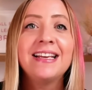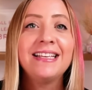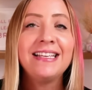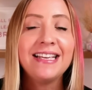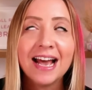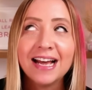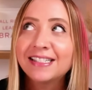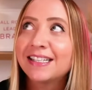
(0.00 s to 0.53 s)

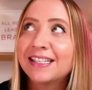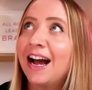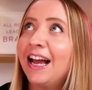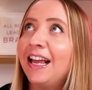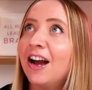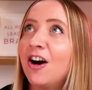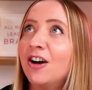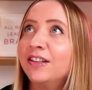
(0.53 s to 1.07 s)
Yes,
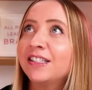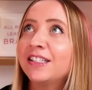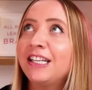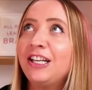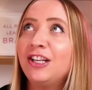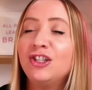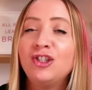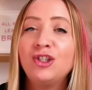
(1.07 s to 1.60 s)
I
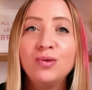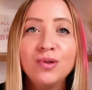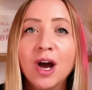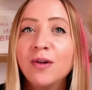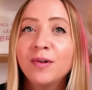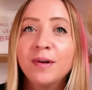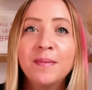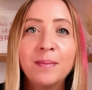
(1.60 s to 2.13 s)
honestly do
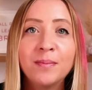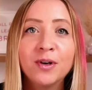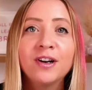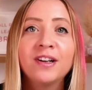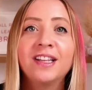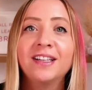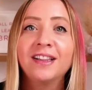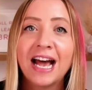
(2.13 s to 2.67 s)
not
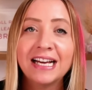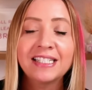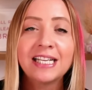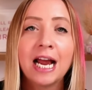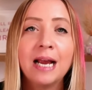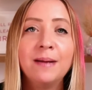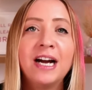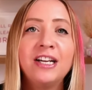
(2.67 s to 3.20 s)
remember the last
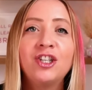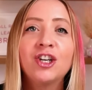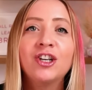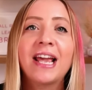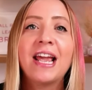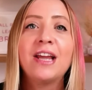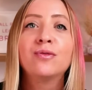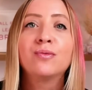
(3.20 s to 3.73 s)
time I took
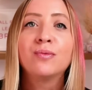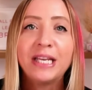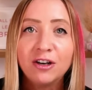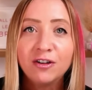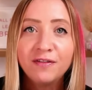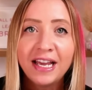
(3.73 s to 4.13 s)
a real